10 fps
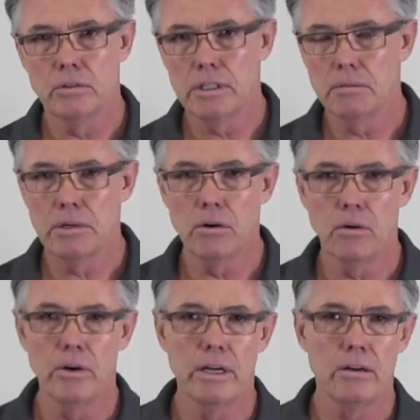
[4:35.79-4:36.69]
or a little bit of
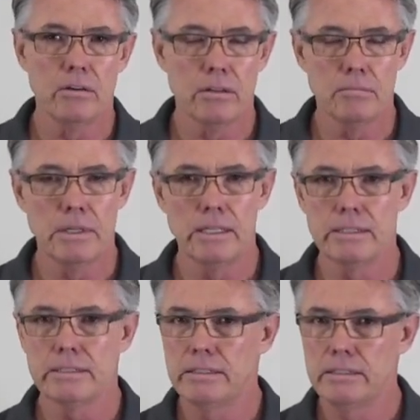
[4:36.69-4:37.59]
oil, or a little bit of
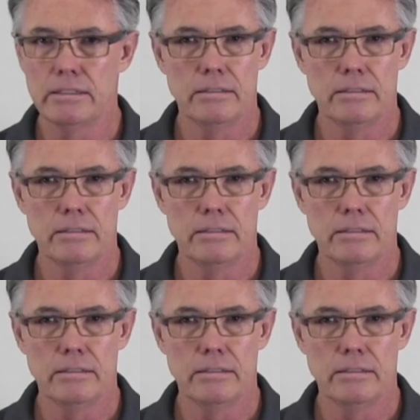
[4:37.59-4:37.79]
this,